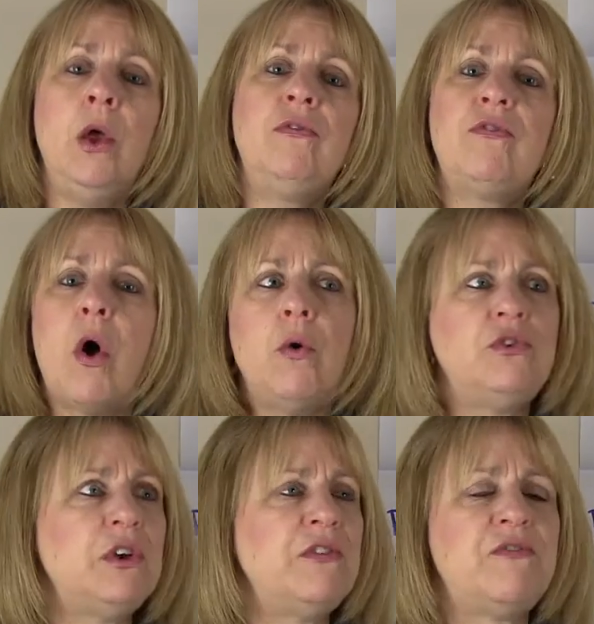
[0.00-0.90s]
So
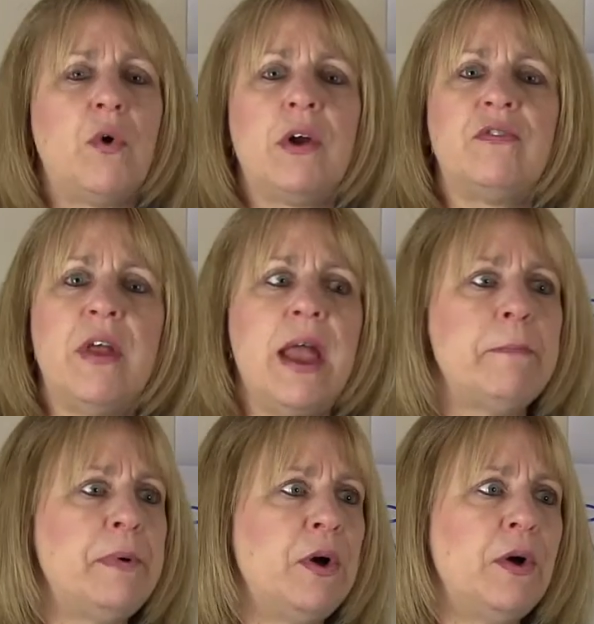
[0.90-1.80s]
just for
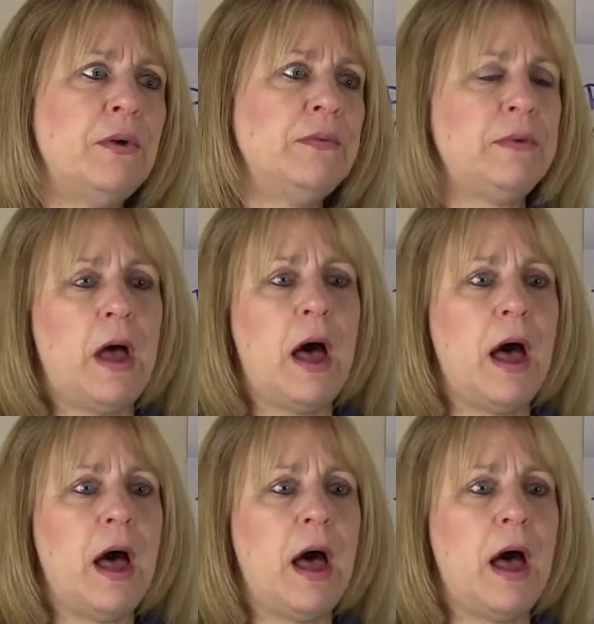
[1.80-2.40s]
example,